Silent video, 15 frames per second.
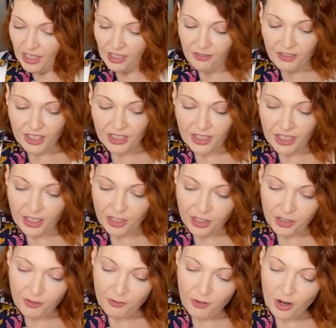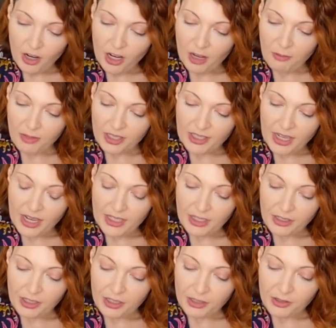If things get too far up the sides,
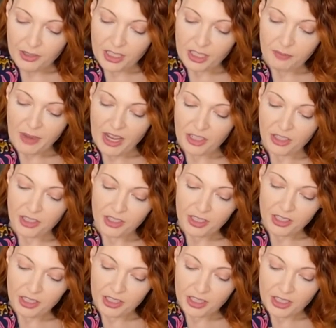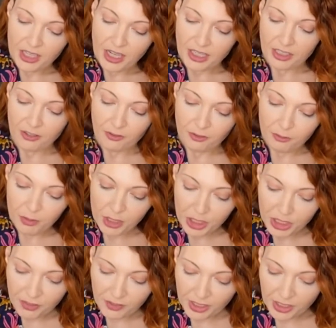you can use a spatula to just kind of
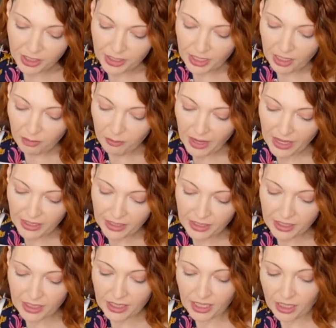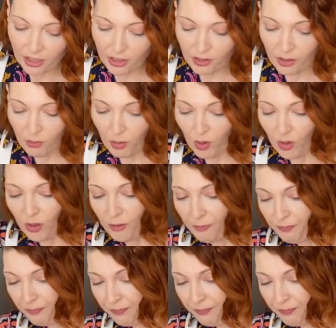push everything down back into the center of the bowl.